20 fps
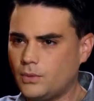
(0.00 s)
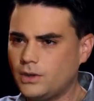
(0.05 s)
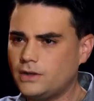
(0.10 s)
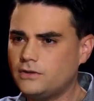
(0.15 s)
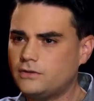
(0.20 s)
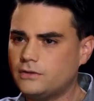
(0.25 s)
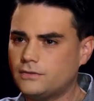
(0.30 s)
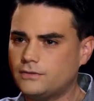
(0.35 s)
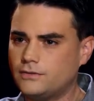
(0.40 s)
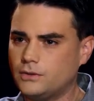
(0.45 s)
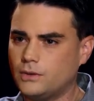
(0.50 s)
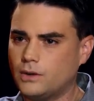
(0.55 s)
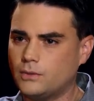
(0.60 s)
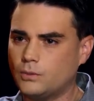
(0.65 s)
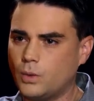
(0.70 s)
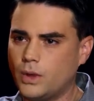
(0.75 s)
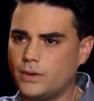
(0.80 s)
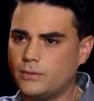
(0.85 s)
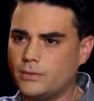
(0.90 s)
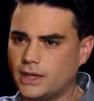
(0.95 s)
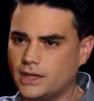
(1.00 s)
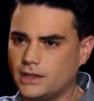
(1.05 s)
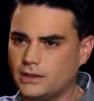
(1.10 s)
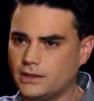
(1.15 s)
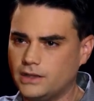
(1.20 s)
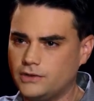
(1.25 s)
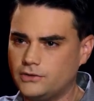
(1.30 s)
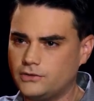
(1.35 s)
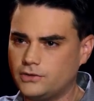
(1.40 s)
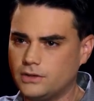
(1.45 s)
What is your view on when
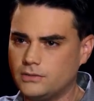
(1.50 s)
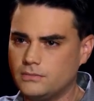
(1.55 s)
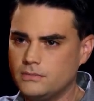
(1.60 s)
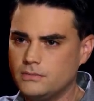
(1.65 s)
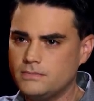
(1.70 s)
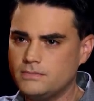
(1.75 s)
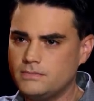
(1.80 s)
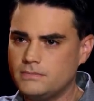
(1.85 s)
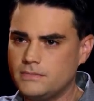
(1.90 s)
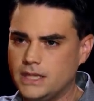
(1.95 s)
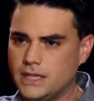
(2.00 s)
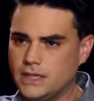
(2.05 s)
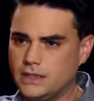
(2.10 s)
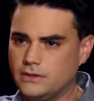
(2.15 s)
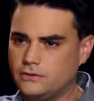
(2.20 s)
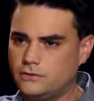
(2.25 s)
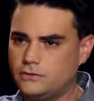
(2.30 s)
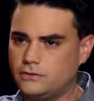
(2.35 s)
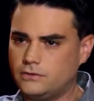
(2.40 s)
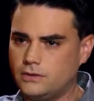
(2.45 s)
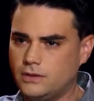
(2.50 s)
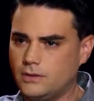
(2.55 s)
regulation is